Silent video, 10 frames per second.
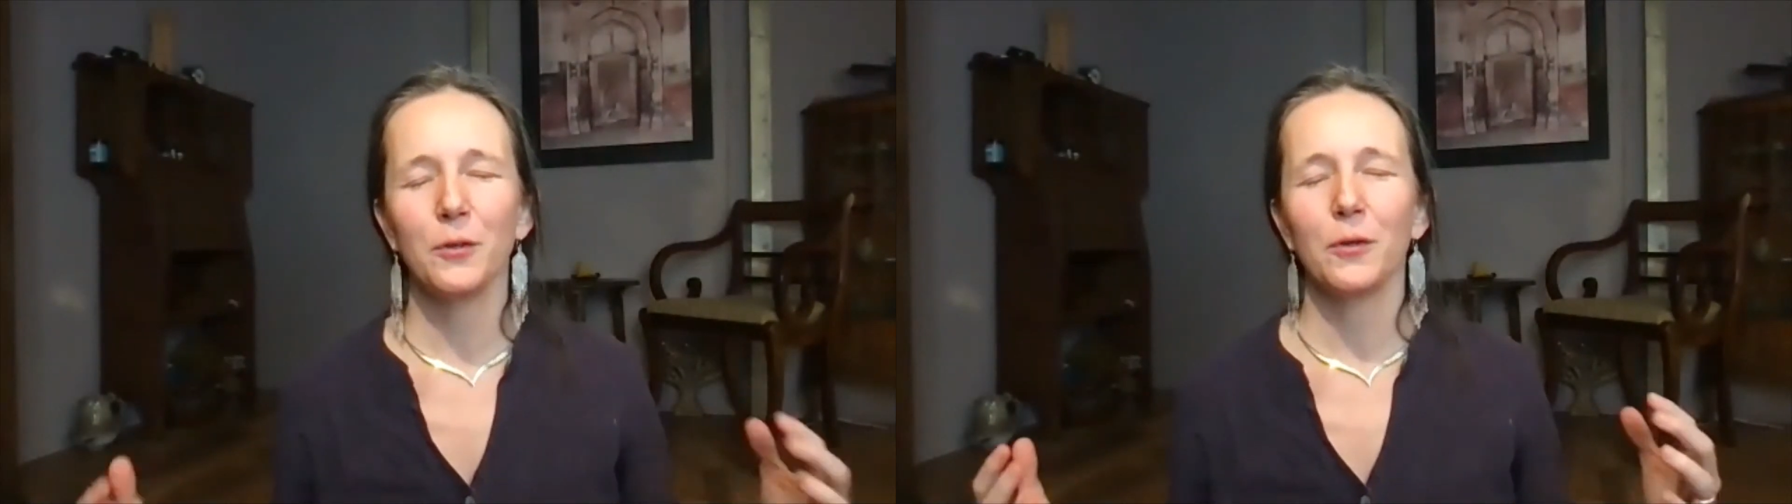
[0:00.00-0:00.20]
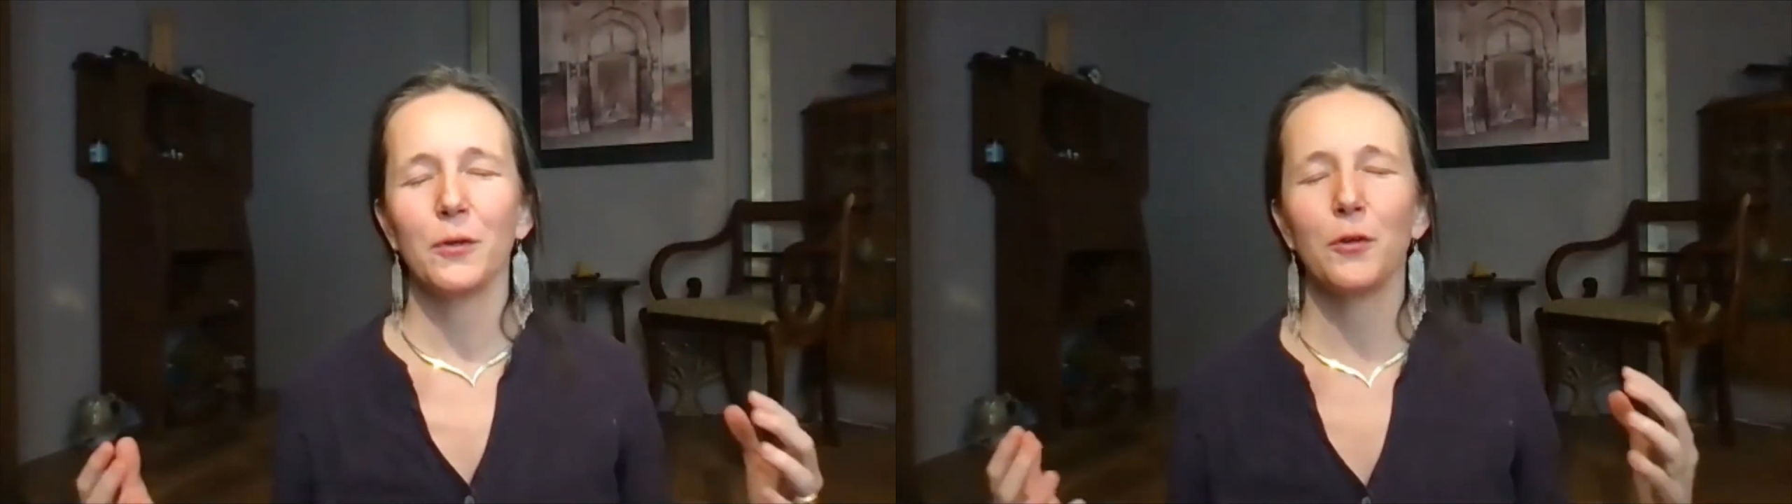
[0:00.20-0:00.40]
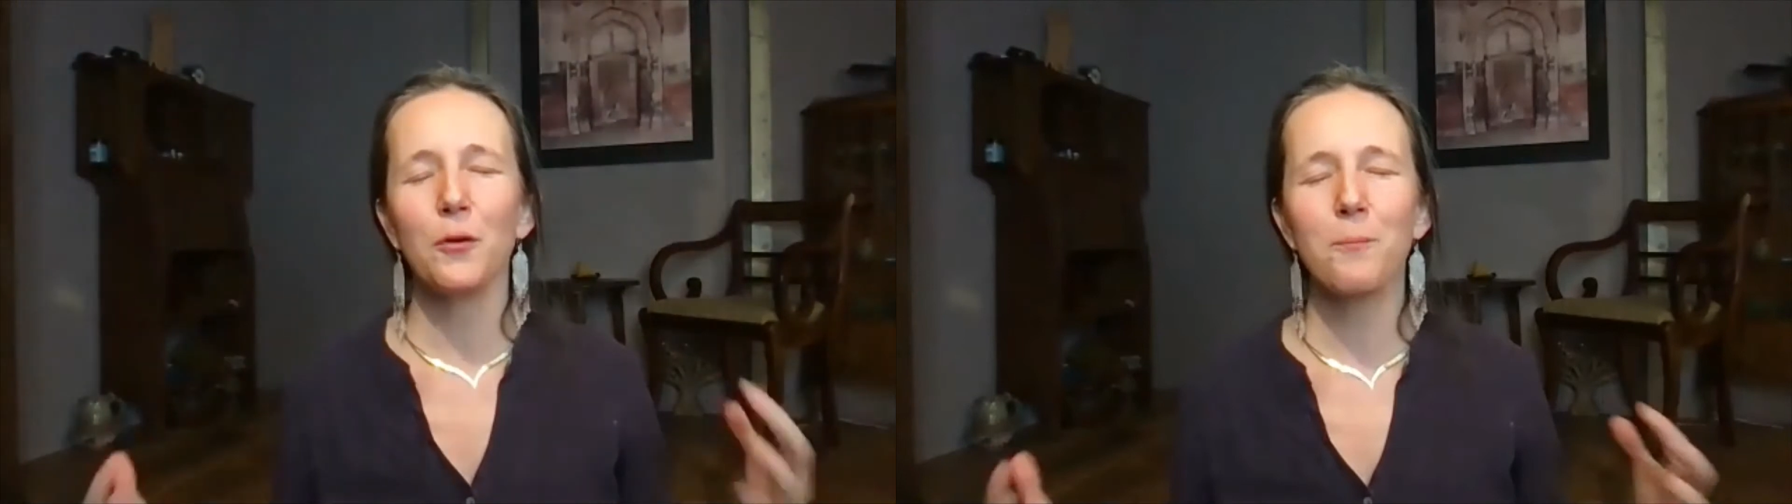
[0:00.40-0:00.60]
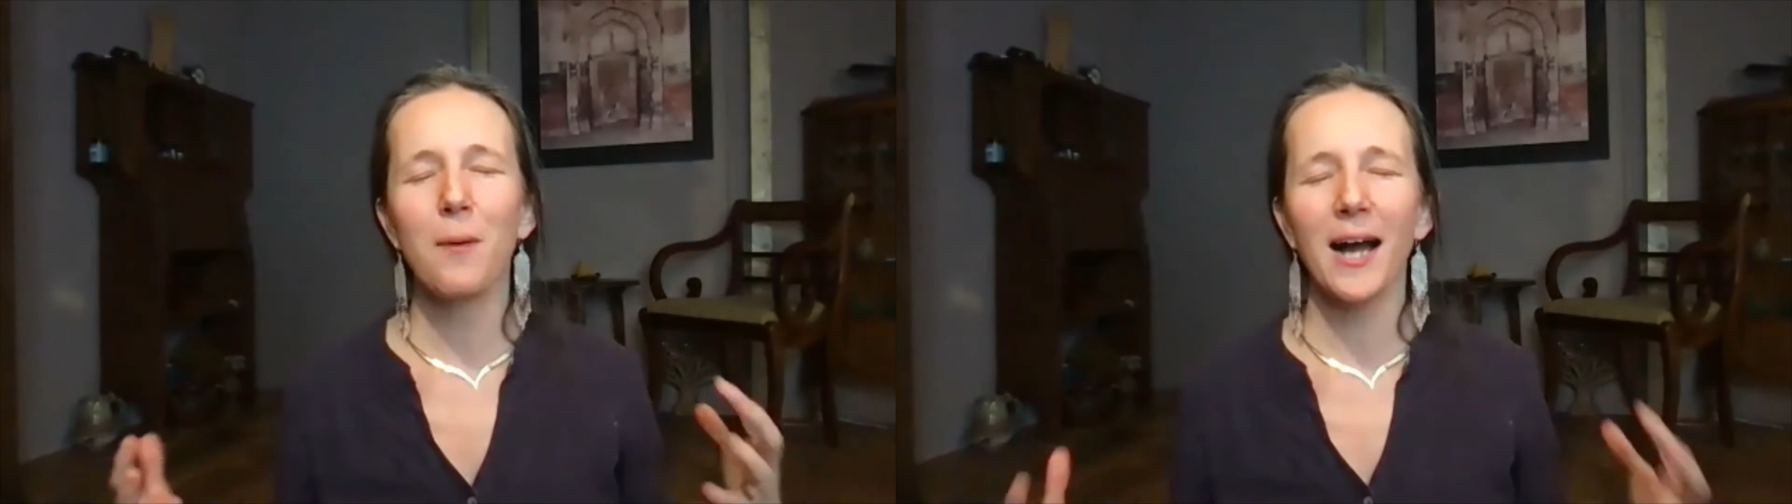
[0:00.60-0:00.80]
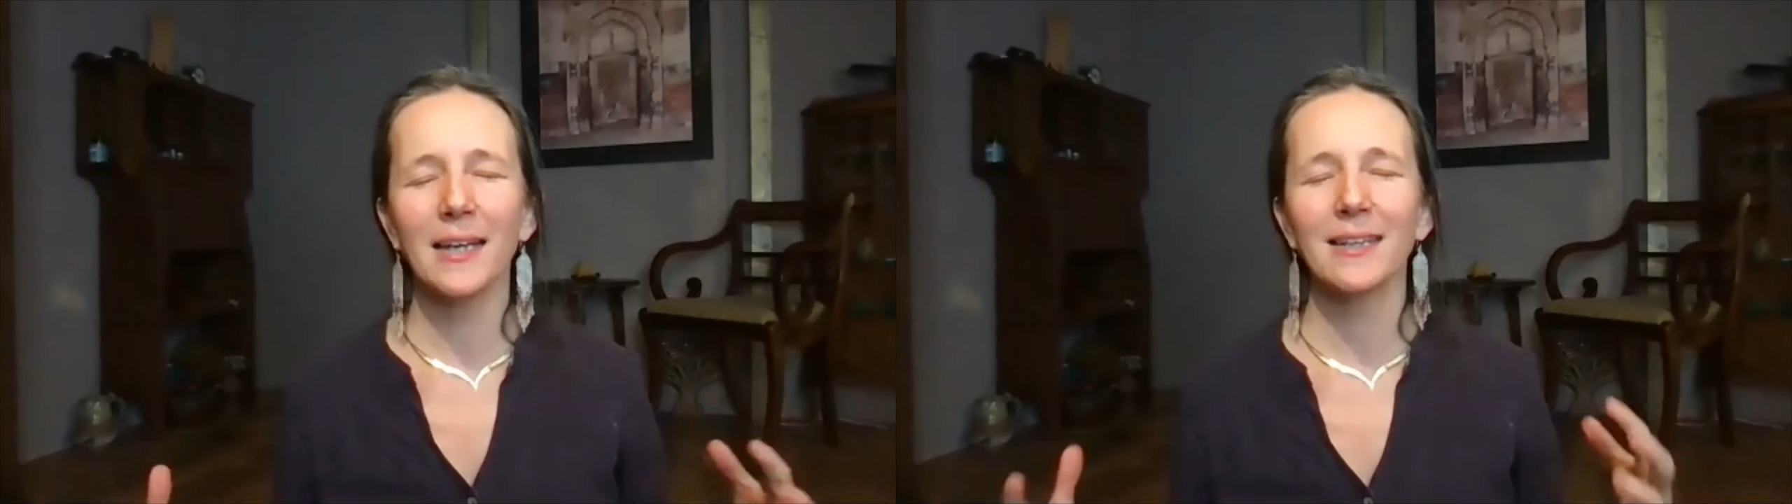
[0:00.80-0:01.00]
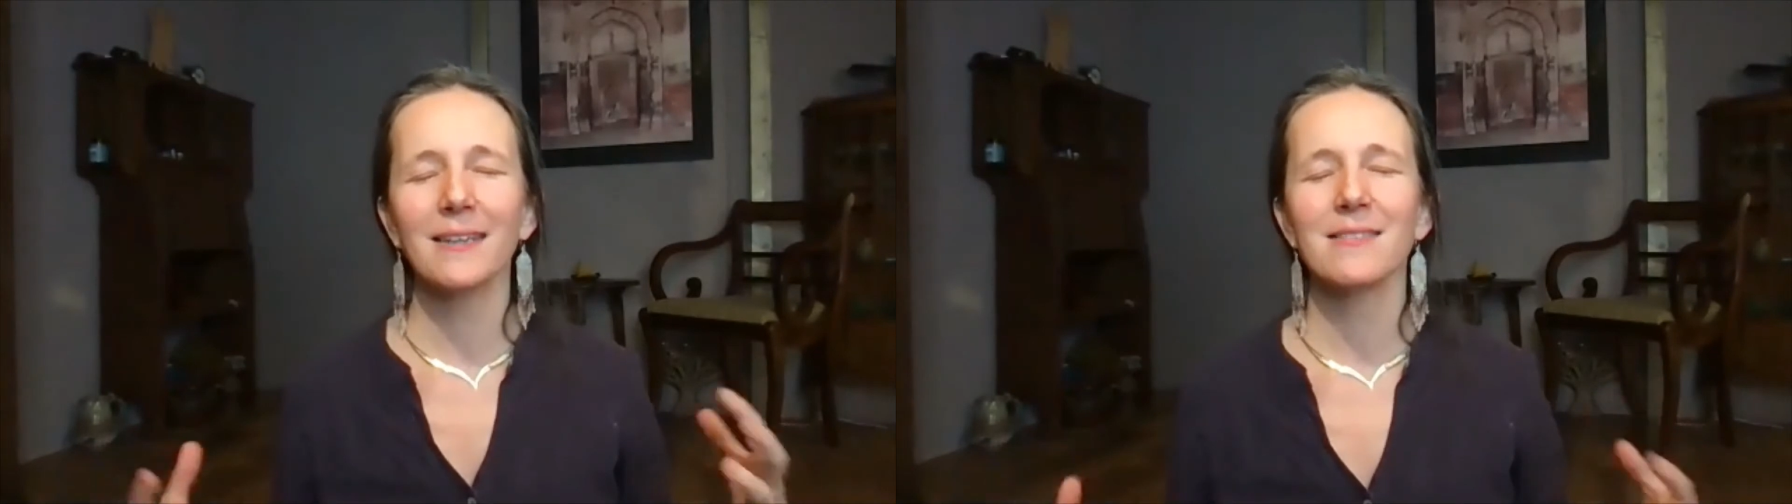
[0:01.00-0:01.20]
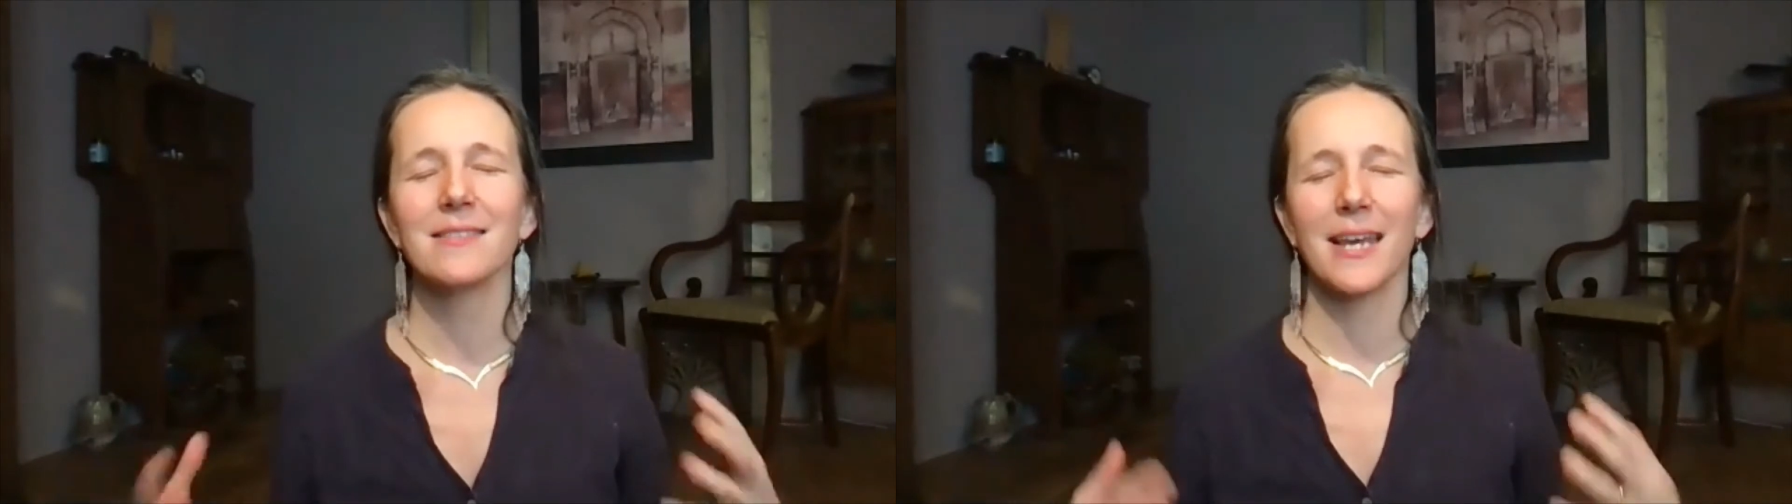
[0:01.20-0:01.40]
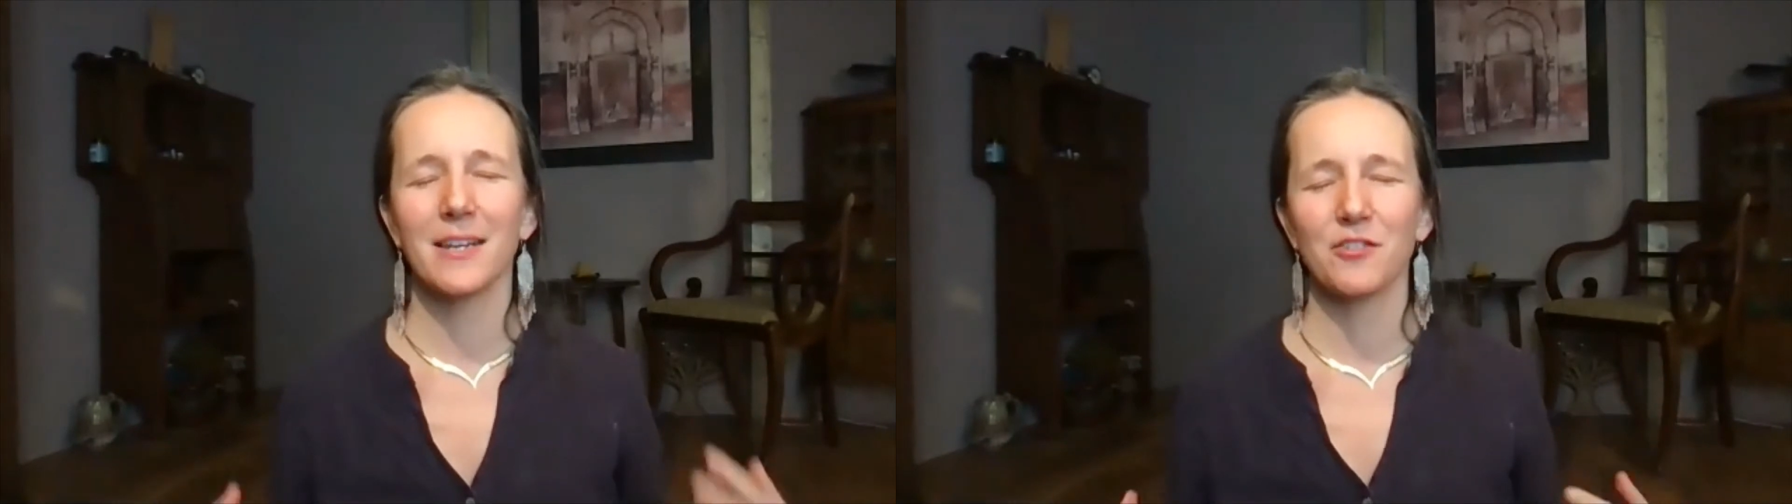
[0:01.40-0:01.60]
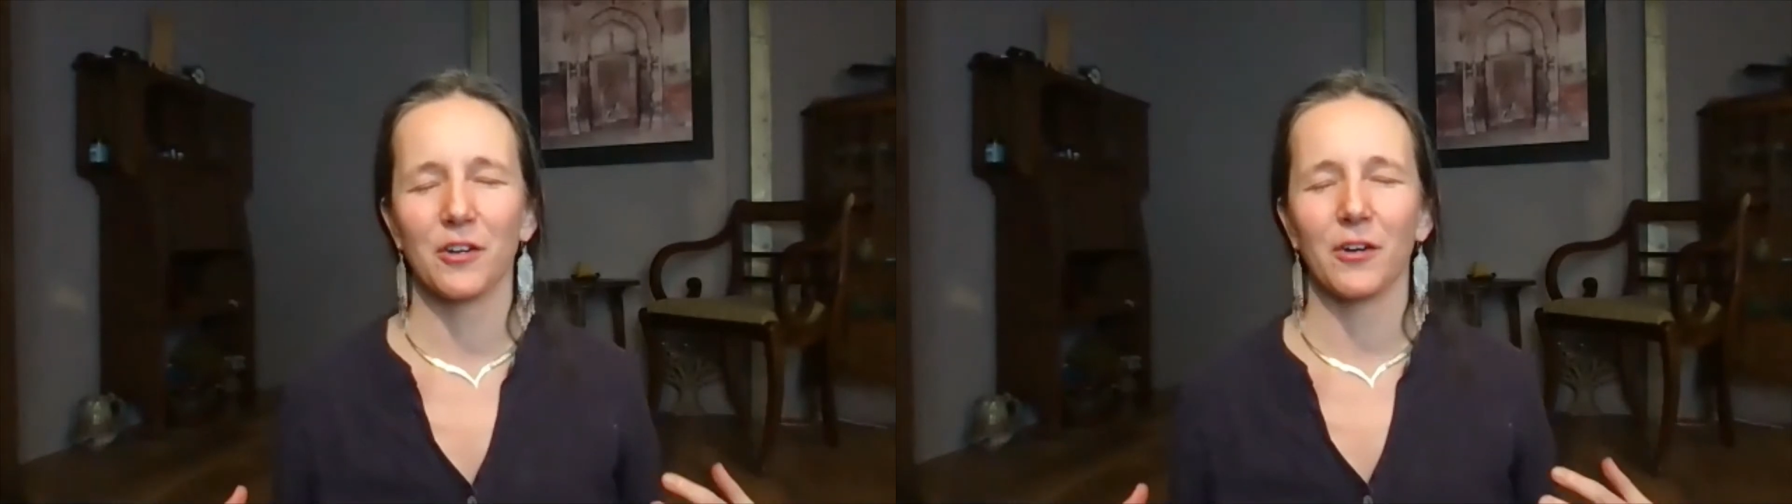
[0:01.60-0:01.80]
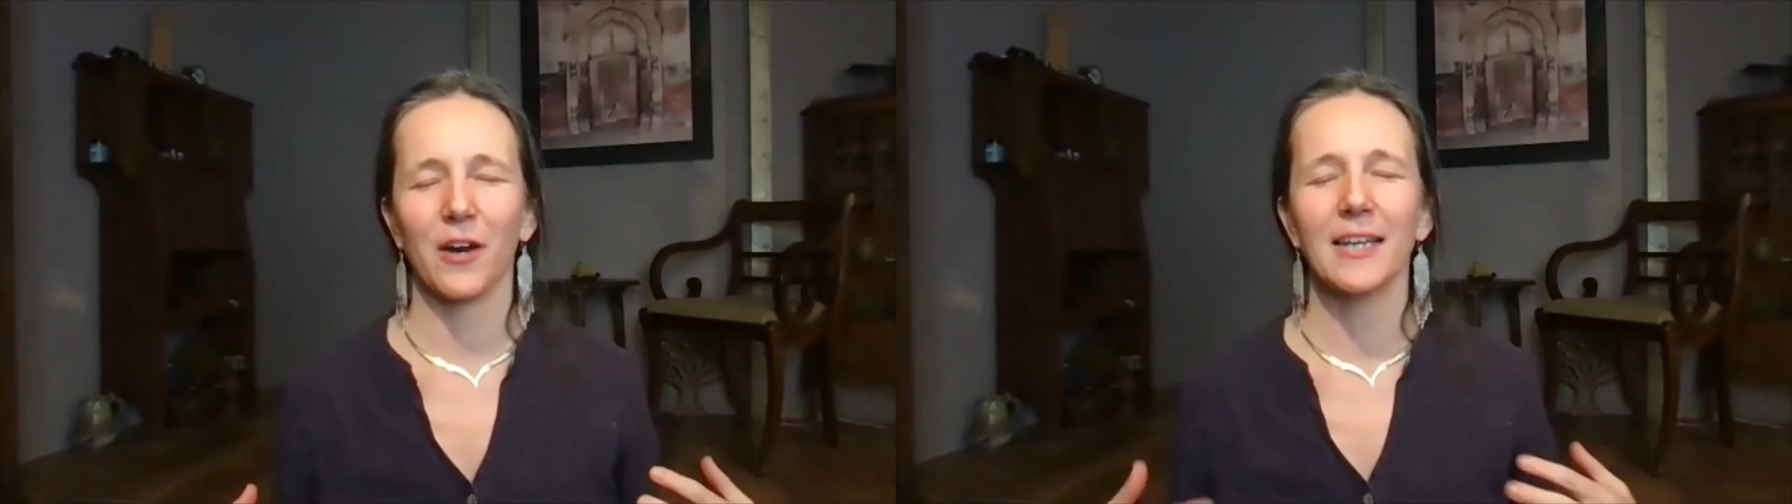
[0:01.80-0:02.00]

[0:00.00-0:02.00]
Your body is nature.